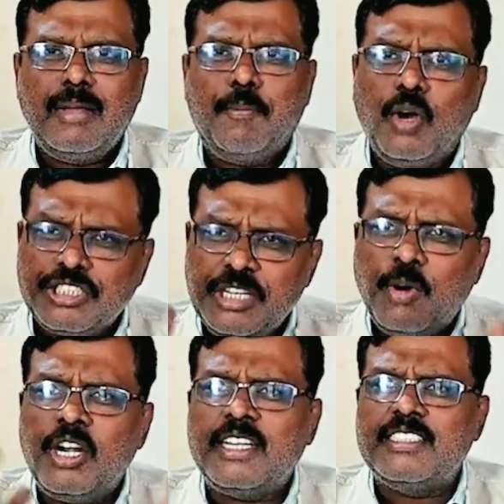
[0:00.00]

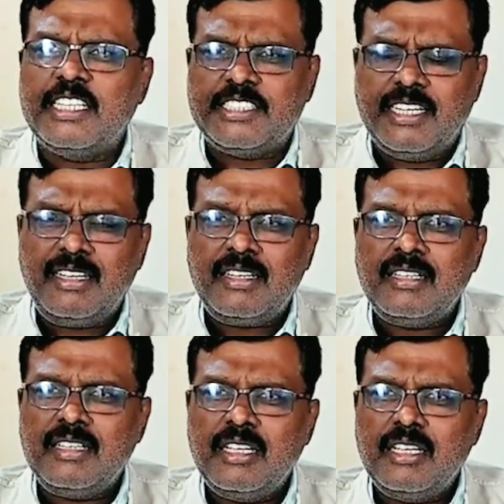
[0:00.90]

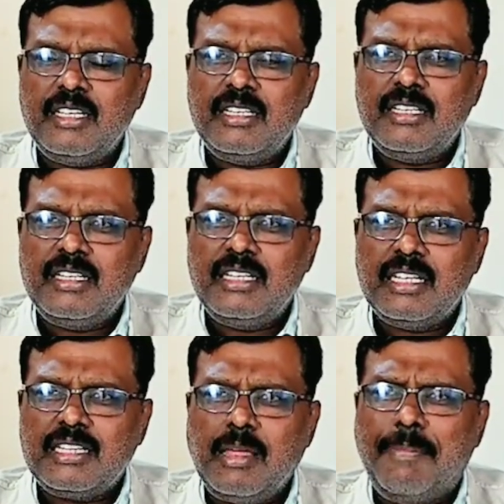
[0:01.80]
Post-demonetization,
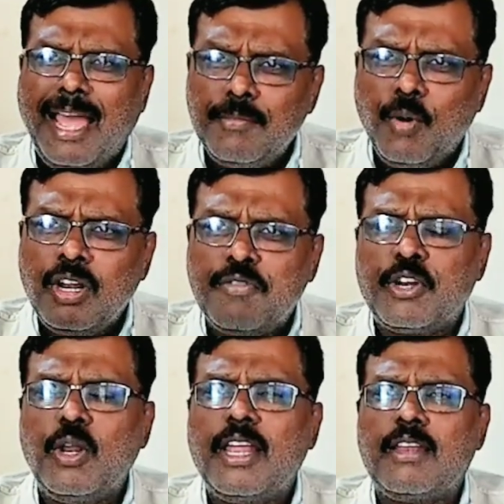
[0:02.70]
the backbone of
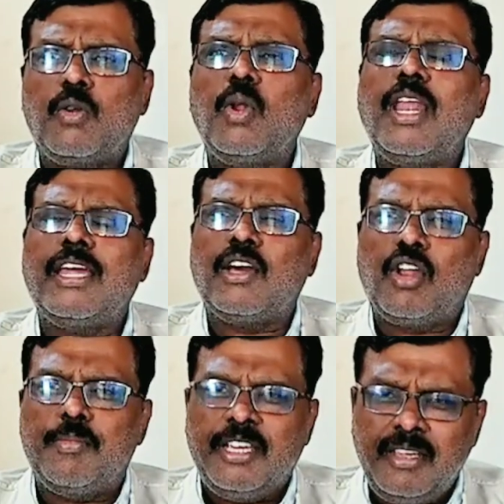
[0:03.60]
rural
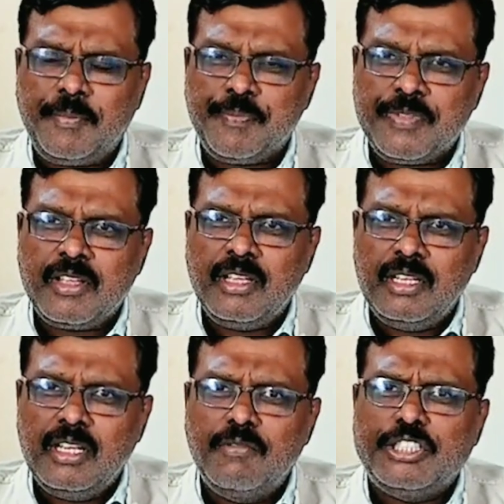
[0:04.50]
economy,
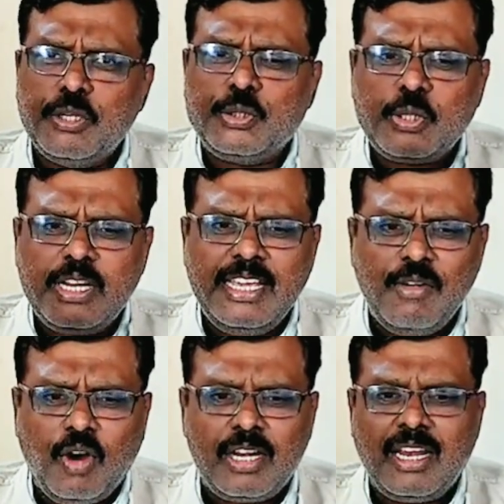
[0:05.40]
which used to
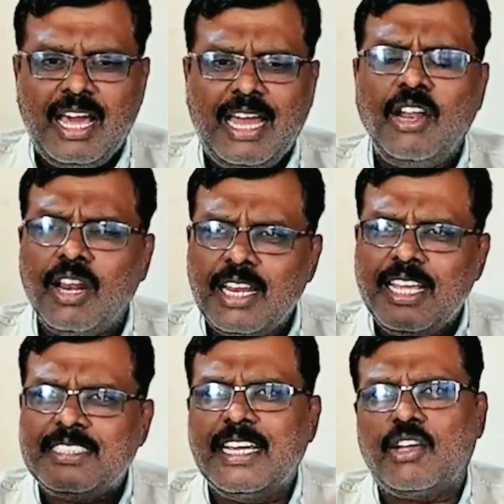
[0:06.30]
live on
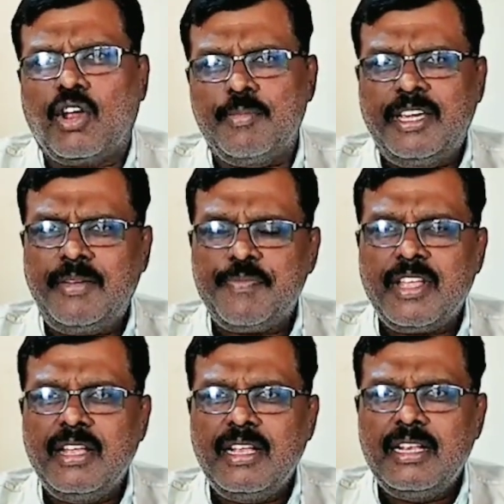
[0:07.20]
unorganized economy,
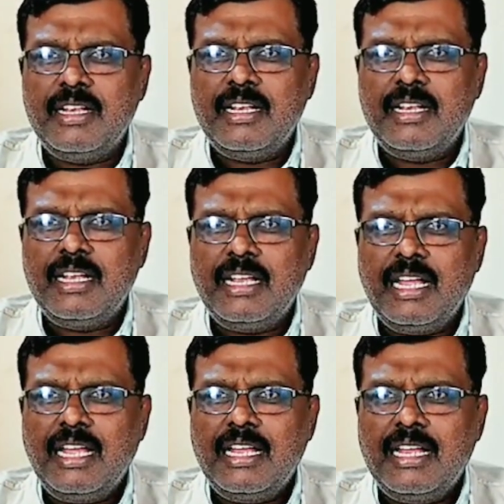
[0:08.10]

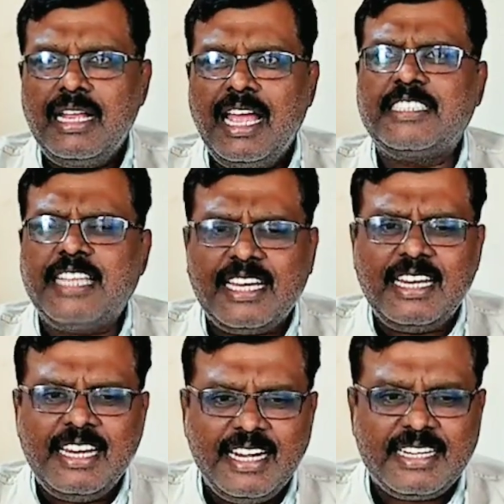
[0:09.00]
has taken
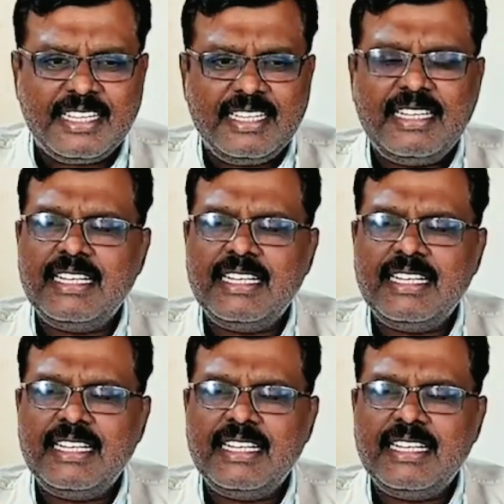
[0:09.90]
a hit.